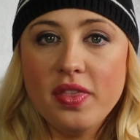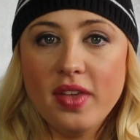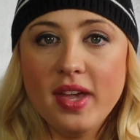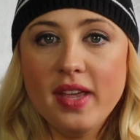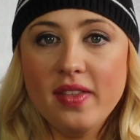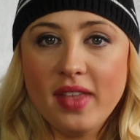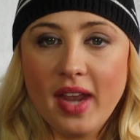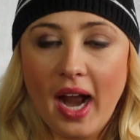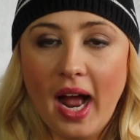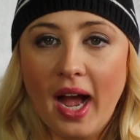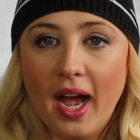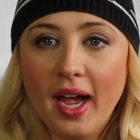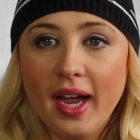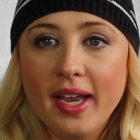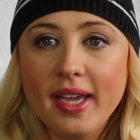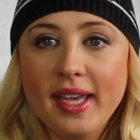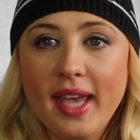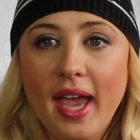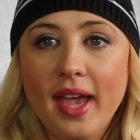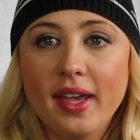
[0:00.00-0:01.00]
thing that
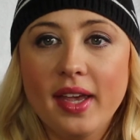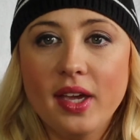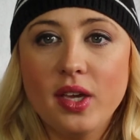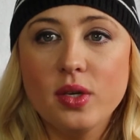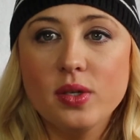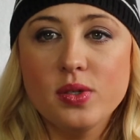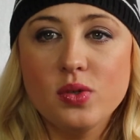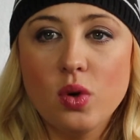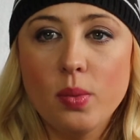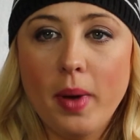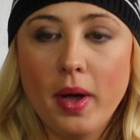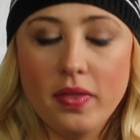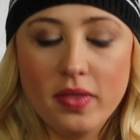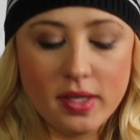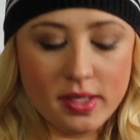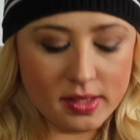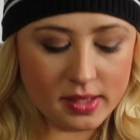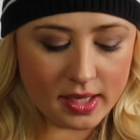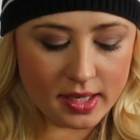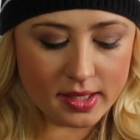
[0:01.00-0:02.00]
I can't get used to about
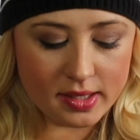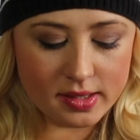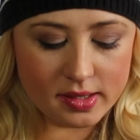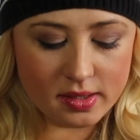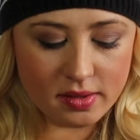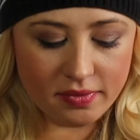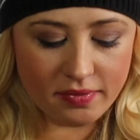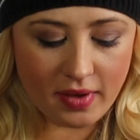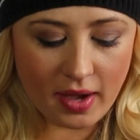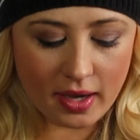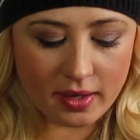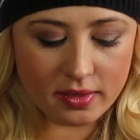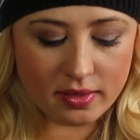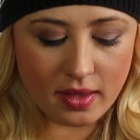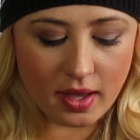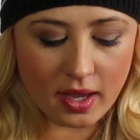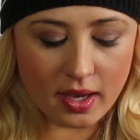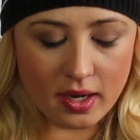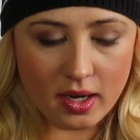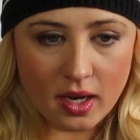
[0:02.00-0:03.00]
this is the fact
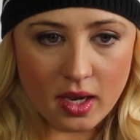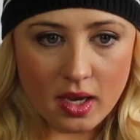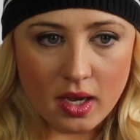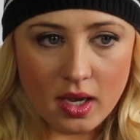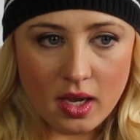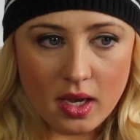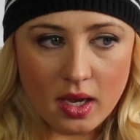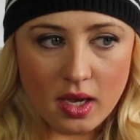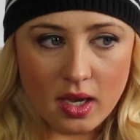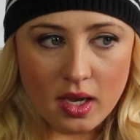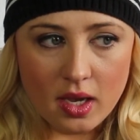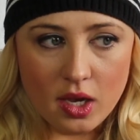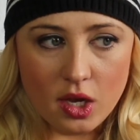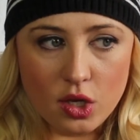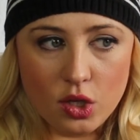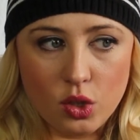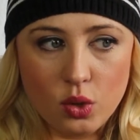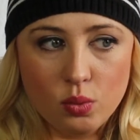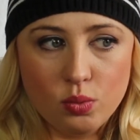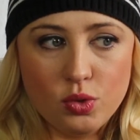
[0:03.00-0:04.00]
that
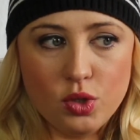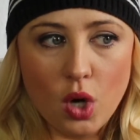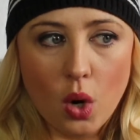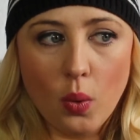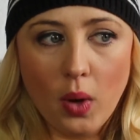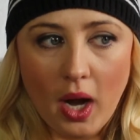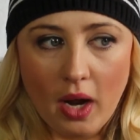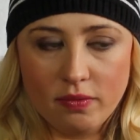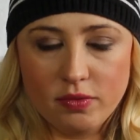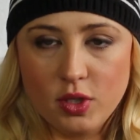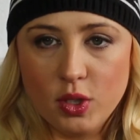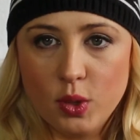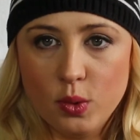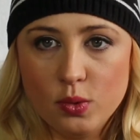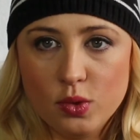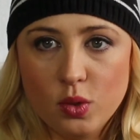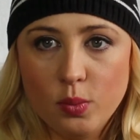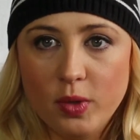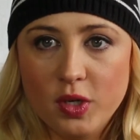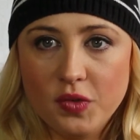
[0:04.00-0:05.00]
you don't have to
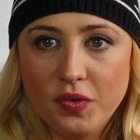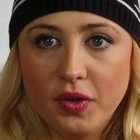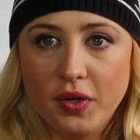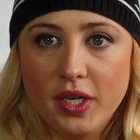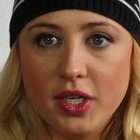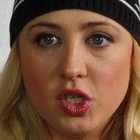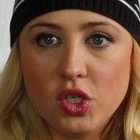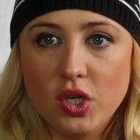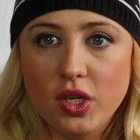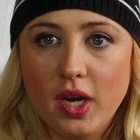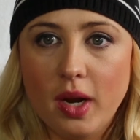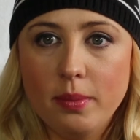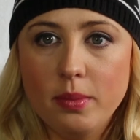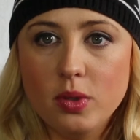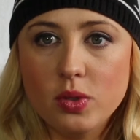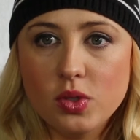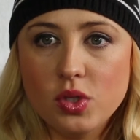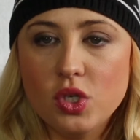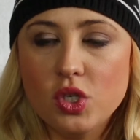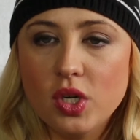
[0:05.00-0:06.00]
use so much foundation. I'm
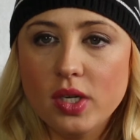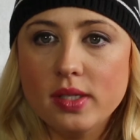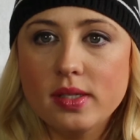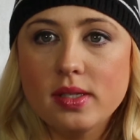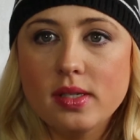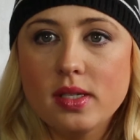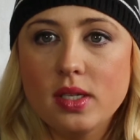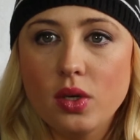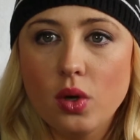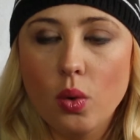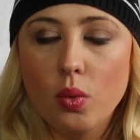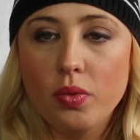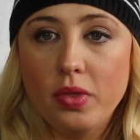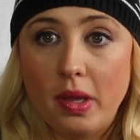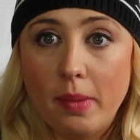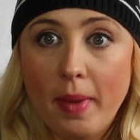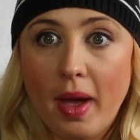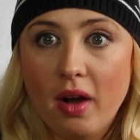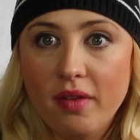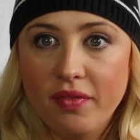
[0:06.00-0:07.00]
used to just, you know,
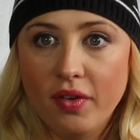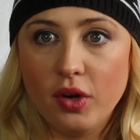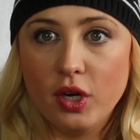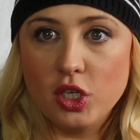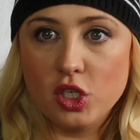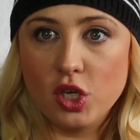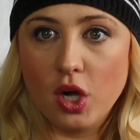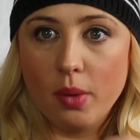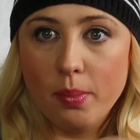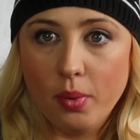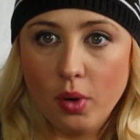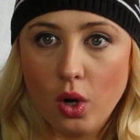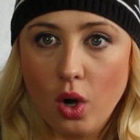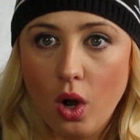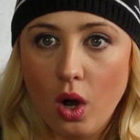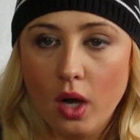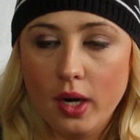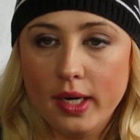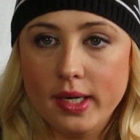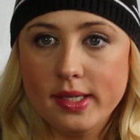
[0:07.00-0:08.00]
the amount of foundation I put
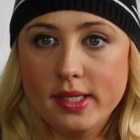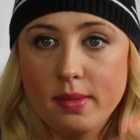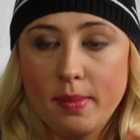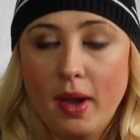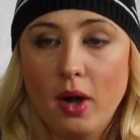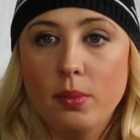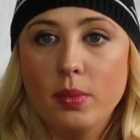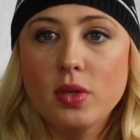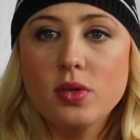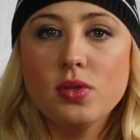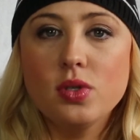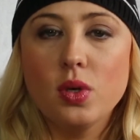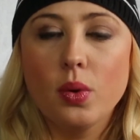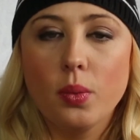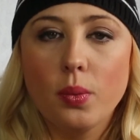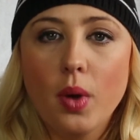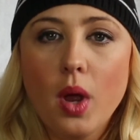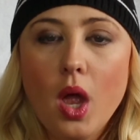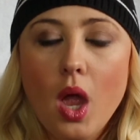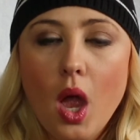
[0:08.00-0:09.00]
on is the amount I'm used to.
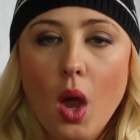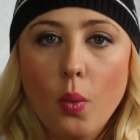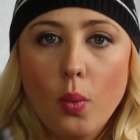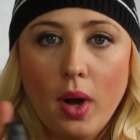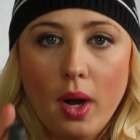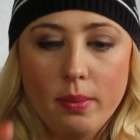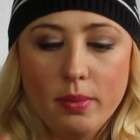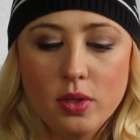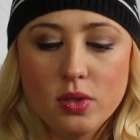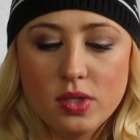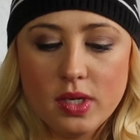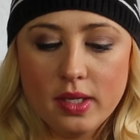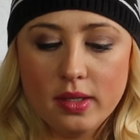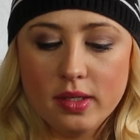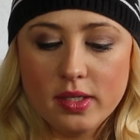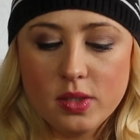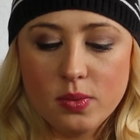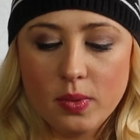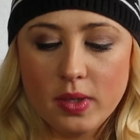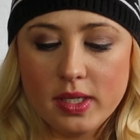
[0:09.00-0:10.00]
And when I'm using
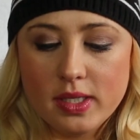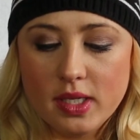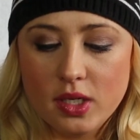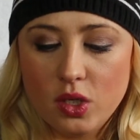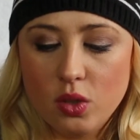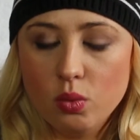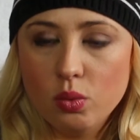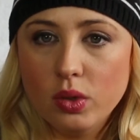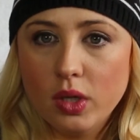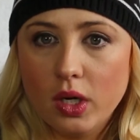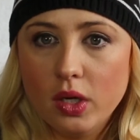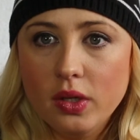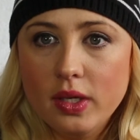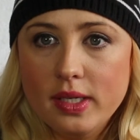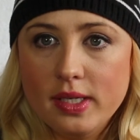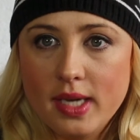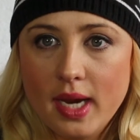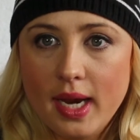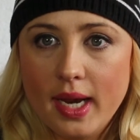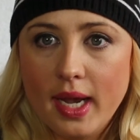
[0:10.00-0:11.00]
this one, it's like you
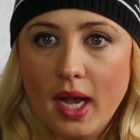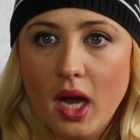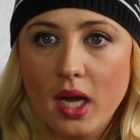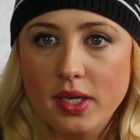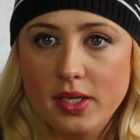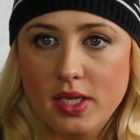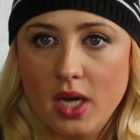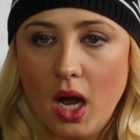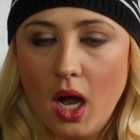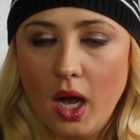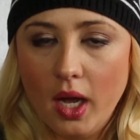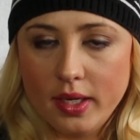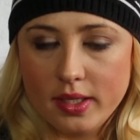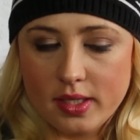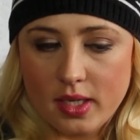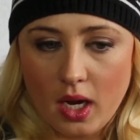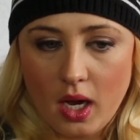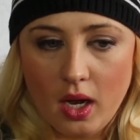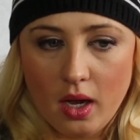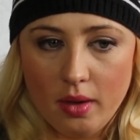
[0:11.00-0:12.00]
literally take a
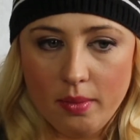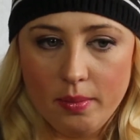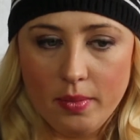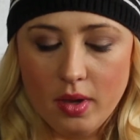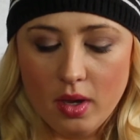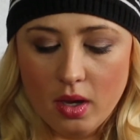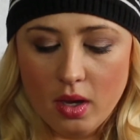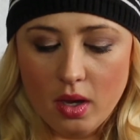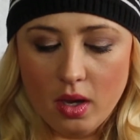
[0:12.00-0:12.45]
dot. Um,